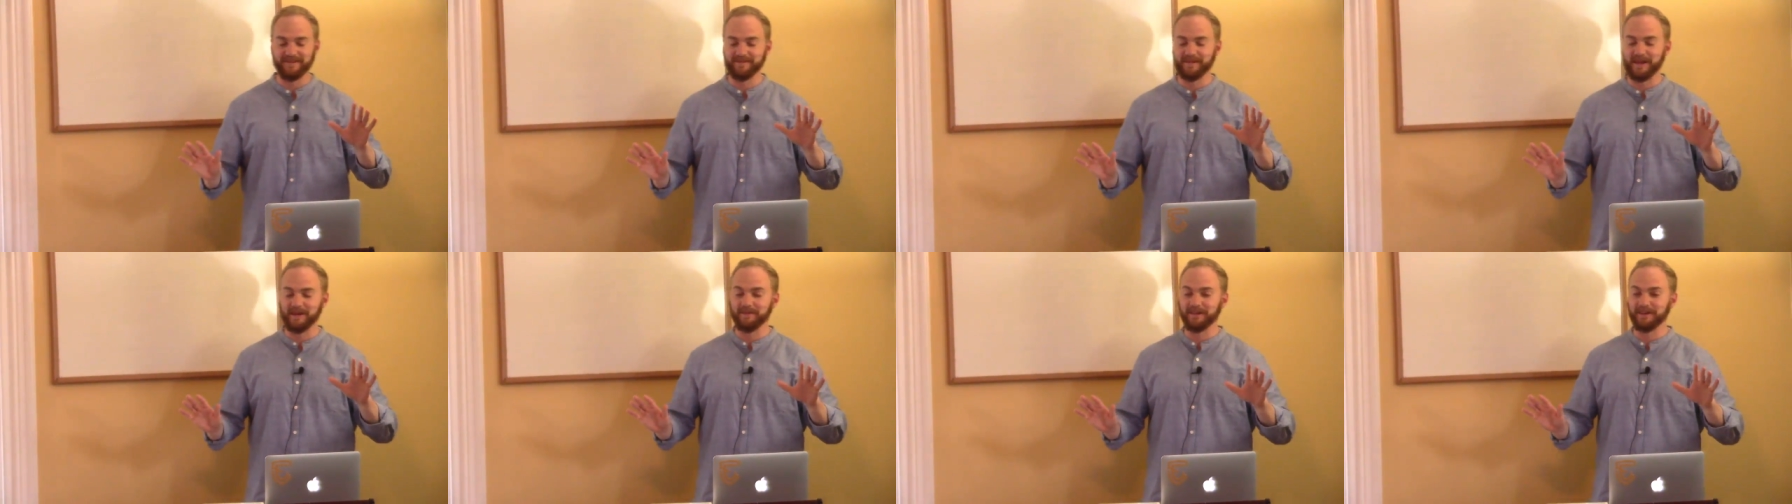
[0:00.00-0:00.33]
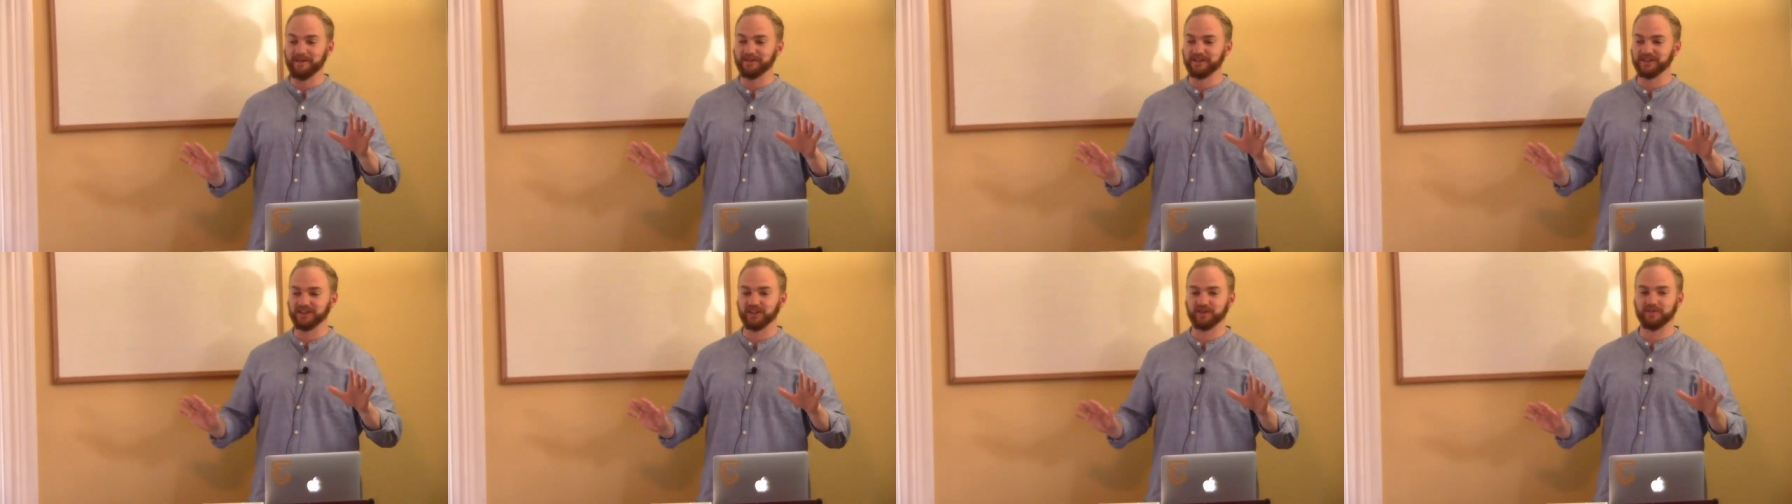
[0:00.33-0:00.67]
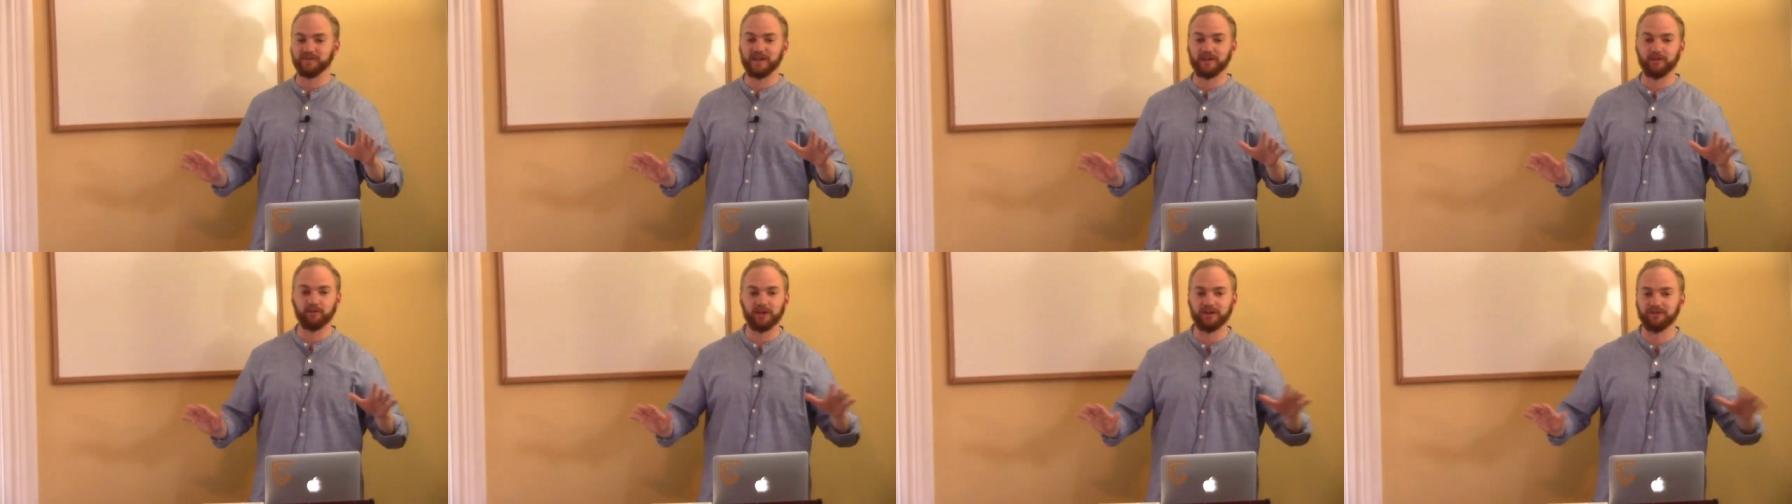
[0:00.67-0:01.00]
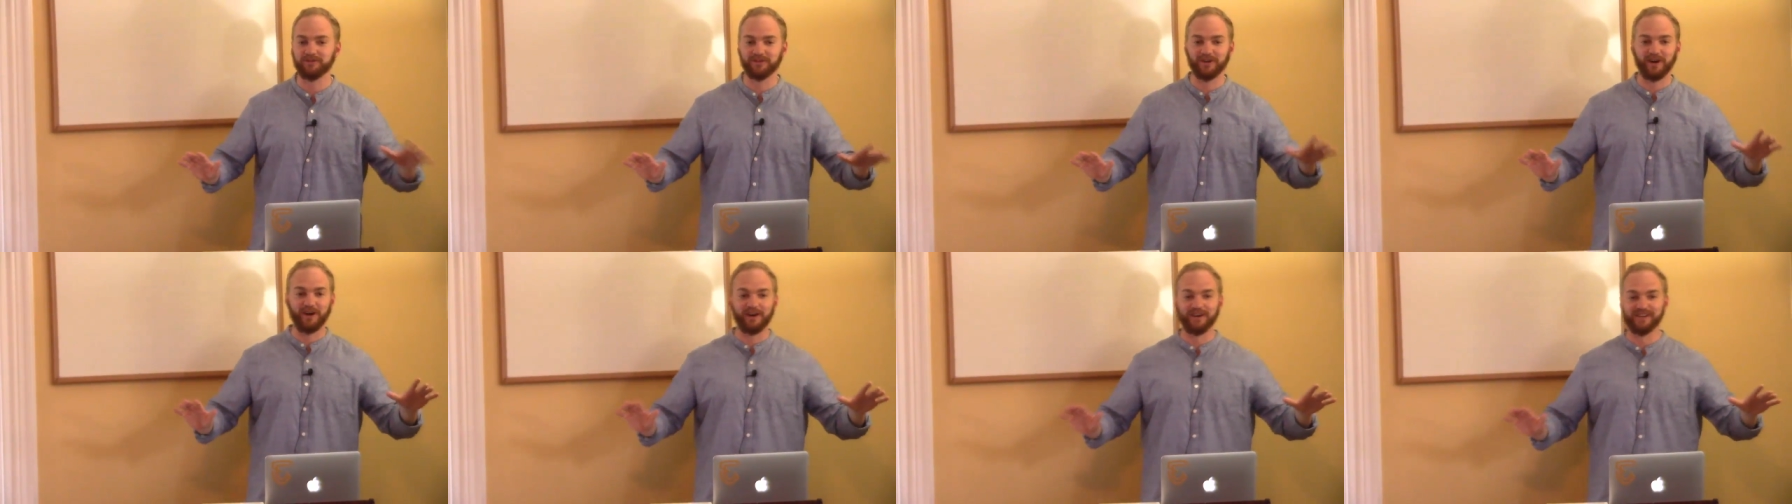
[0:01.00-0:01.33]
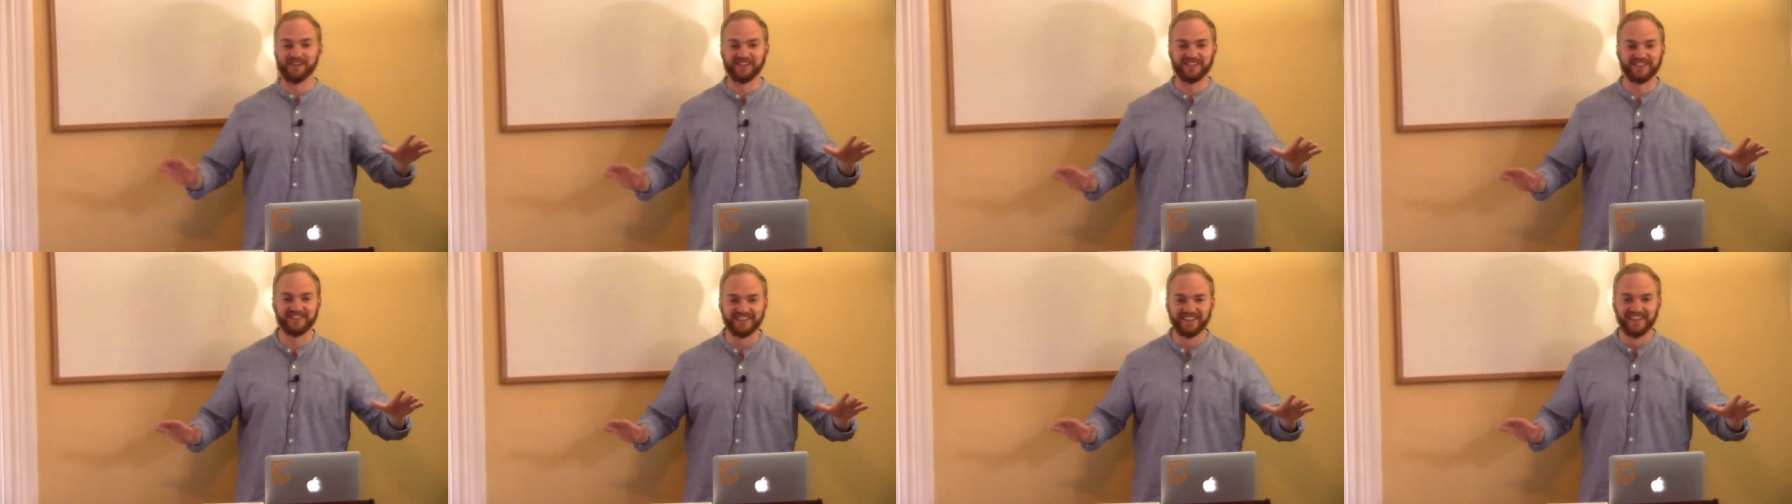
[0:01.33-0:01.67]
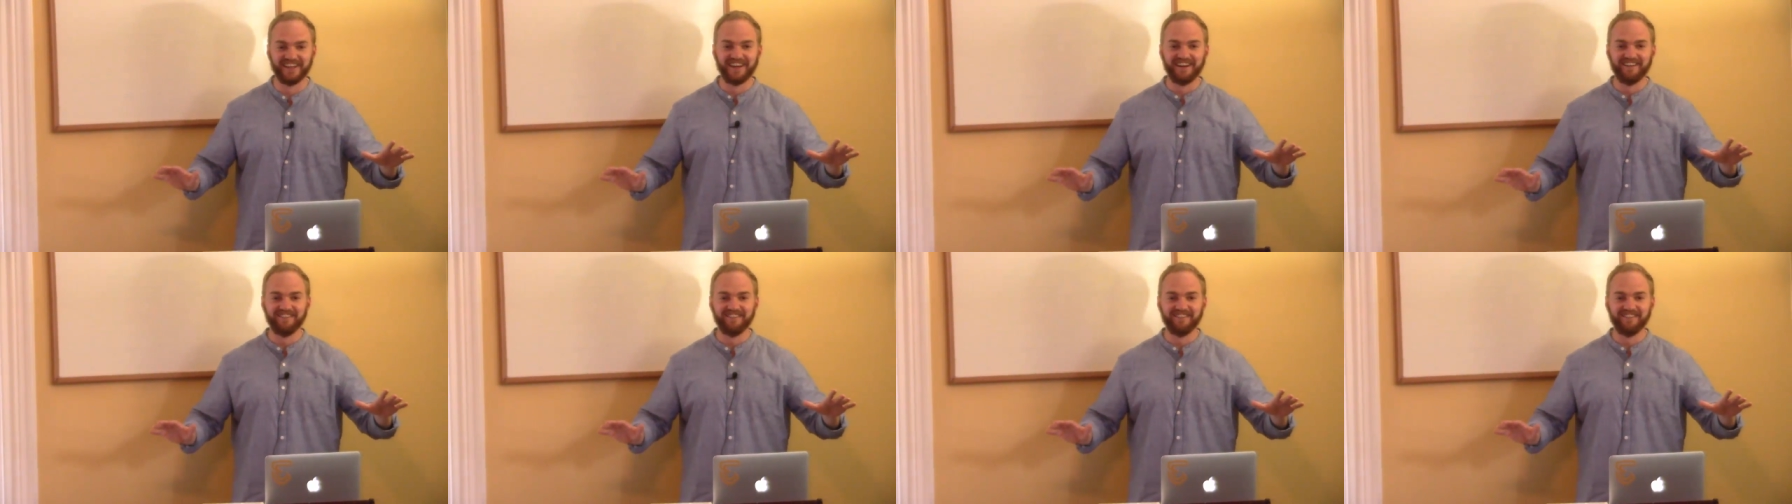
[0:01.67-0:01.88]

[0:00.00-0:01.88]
maybe it was just me, we froze.